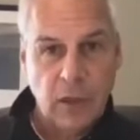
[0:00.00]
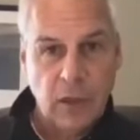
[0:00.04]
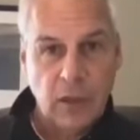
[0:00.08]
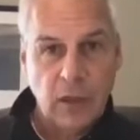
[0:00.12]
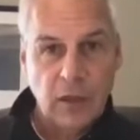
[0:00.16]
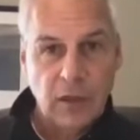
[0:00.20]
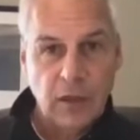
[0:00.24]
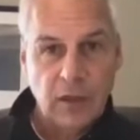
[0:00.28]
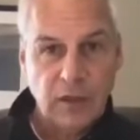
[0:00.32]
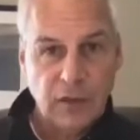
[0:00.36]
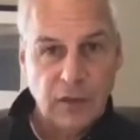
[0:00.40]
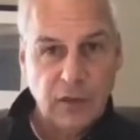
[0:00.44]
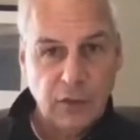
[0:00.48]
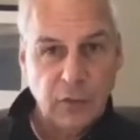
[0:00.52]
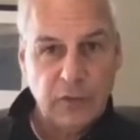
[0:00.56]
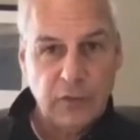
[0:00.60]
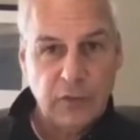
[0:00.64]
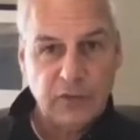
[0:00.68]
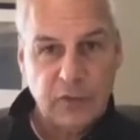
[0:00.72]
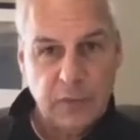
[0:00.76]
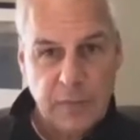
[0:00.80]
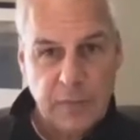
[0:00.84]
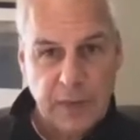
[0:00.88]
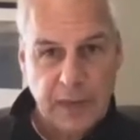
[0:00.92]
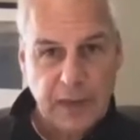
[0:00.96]
you as
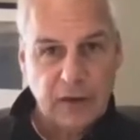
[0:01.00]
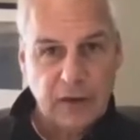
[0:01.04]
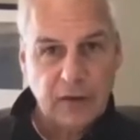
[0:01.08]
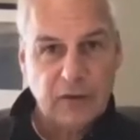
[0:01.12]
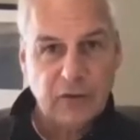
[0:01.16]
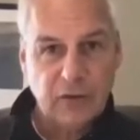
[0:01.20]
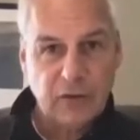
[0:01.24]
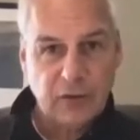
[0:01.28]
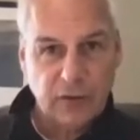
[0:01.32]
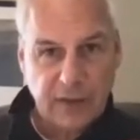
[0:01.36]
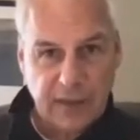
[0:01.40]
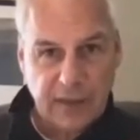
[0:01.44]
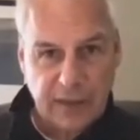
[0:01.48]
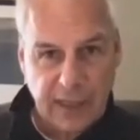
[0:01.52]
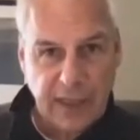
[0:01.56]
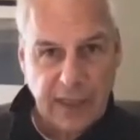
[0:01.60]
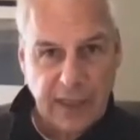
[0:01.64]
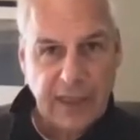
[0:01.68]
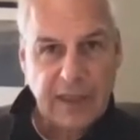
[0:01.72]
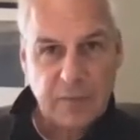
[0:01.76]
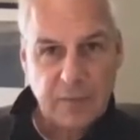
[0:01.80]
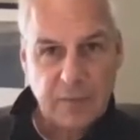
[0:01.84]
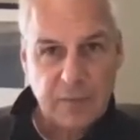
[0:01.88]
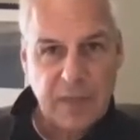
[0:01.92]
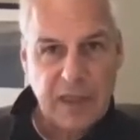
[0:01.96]
a manager
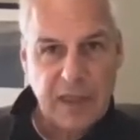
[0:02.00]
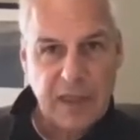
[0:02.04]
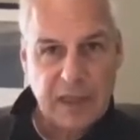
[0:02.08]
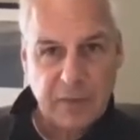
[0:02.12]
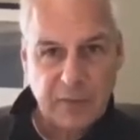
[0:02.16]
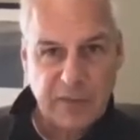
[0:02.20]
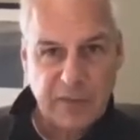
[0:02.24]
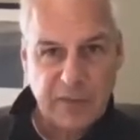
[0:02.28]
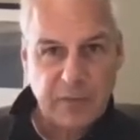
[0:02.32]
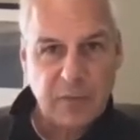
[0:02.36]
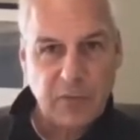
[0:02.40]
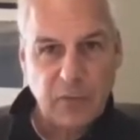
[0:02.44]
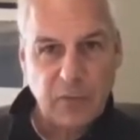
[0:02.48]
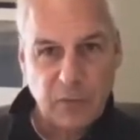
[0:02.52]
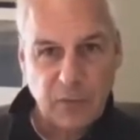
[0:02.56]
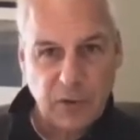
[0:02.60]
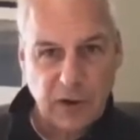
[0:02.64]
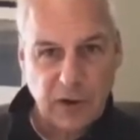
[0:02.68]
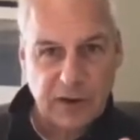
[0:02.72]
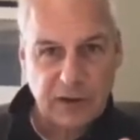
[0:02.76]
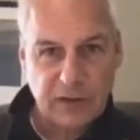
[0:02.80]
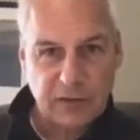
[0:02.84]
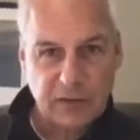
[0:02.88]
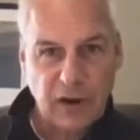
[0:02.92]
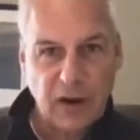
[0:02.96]
can't make people
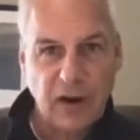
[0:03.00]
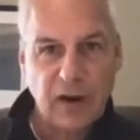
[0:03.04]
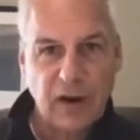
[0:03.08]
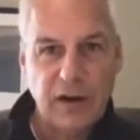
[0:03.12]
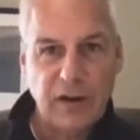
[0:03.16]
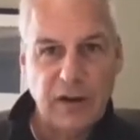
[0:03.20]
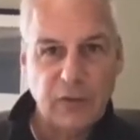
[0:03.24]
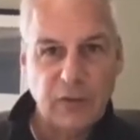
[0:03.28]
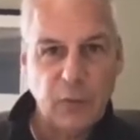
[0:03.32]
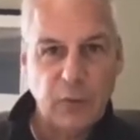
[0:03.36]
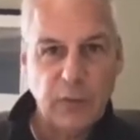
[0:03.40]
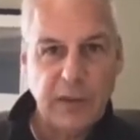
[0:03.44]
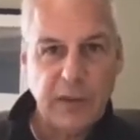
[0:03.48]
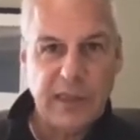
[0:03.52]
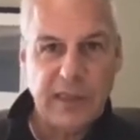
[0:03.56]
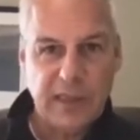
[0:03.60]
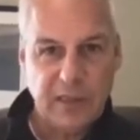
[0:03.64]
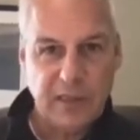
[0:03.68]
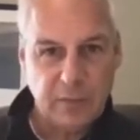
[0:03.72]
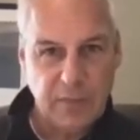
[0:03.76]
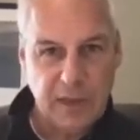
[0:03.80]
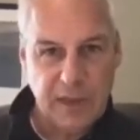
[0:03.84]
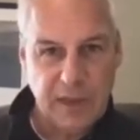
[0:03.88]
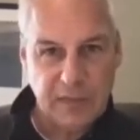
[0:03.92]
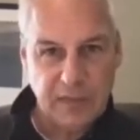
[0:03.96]
work as hard as we
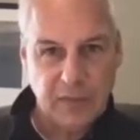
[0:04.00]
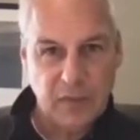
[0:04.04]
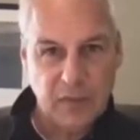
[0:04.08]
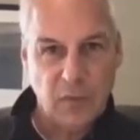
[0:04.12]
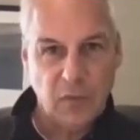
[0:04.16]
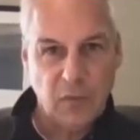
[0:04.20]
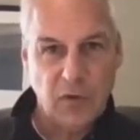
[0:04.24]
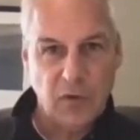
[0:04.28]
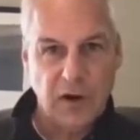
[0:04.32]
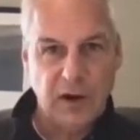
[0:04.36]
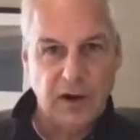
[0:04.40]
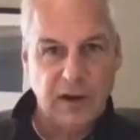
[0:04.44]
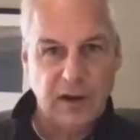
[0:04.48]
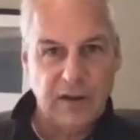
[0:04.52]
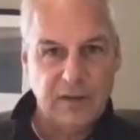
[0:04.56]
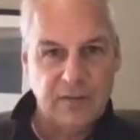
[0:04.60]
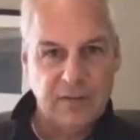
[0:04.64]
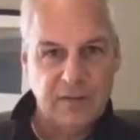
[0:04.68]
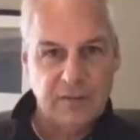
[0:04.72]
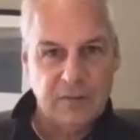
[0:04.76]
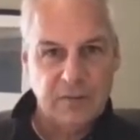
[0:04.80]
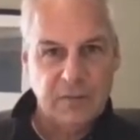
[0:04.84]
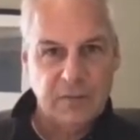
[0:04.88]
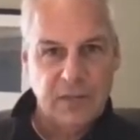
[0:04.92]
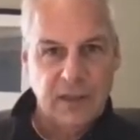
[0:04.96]
can make them work.
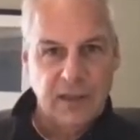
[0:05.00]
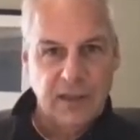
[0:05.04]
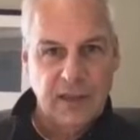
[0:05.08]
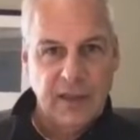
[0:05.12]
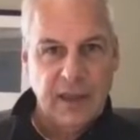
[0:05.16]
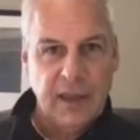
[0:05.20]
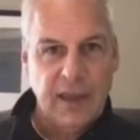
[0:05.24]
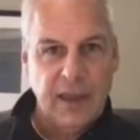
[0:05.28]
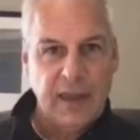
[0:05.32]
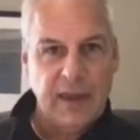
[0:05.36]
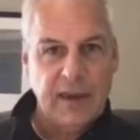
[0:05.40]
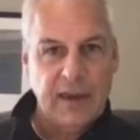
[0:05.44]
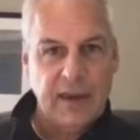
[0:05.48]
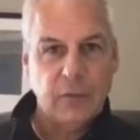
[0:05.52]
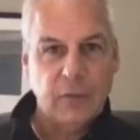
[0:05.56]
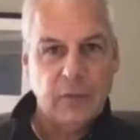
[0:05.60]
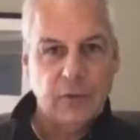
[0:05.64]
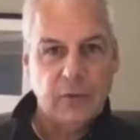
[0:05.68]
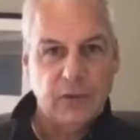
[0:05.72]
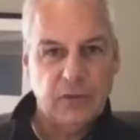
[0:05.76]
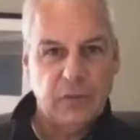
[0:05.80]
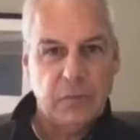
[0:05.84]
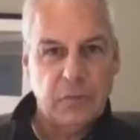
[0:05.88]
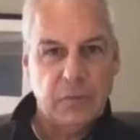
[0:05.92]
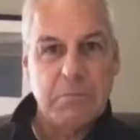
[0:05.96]
And it
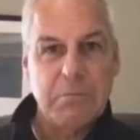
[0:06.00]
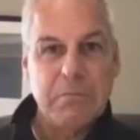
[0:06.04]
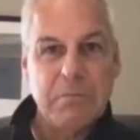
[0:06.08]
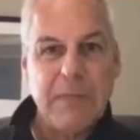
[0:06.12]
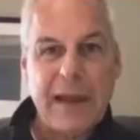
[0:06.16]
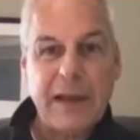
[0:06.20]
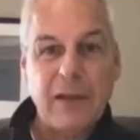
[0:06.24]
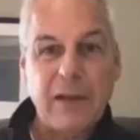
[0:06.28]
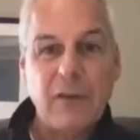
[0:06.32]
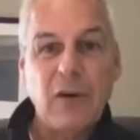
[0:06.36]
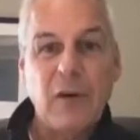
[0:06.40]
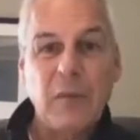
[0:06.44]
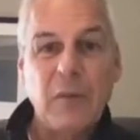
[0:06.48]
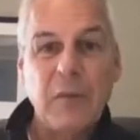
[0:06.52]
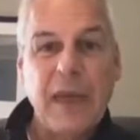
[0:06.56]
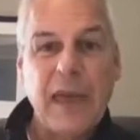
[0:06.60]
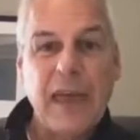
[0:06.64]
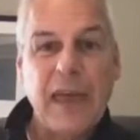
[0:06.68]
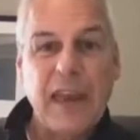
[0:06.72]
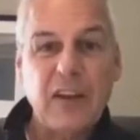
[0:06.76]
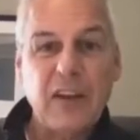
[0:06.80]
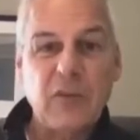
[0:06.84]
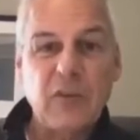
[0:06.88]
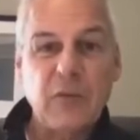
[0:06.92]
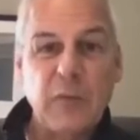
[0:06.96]
was
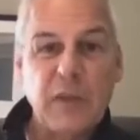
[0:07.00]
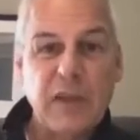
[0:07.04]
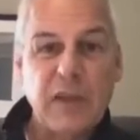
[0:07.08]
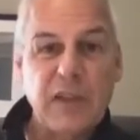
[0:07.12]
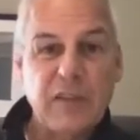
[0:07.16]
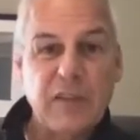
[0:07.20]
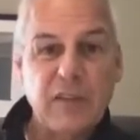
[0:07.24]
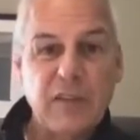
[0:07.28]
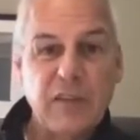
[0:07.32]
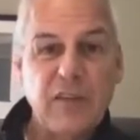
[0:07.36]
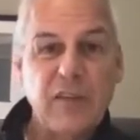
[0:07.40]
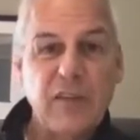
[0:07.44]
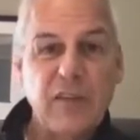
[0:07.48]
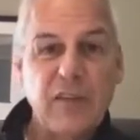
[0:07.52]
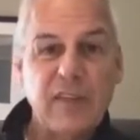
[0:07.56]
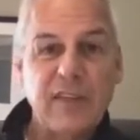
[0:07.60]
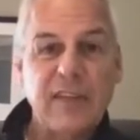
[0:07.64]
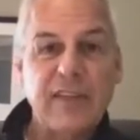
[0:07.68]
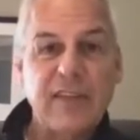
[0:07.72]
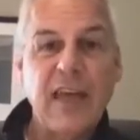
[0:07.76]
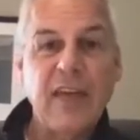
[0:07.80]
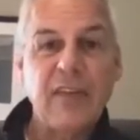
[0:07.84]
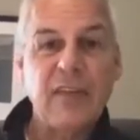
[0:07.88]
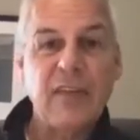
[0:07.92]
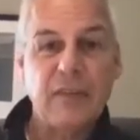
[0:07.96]
micromanagement to the
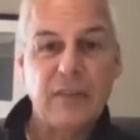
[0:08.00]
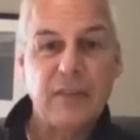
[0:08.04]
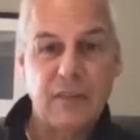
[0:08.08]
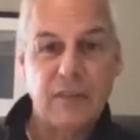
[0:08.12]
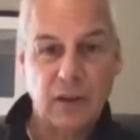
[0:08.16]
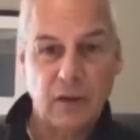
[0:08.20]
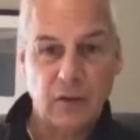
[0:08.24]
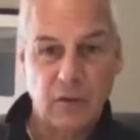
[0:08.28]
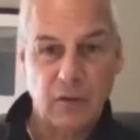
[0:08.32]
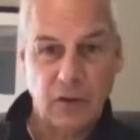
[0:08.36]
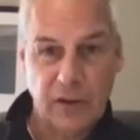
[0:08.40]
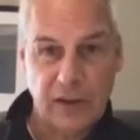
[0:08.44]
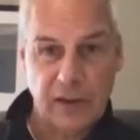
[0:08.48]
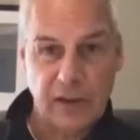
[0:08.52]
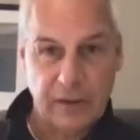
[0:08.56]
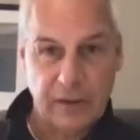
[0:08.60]
10th degree.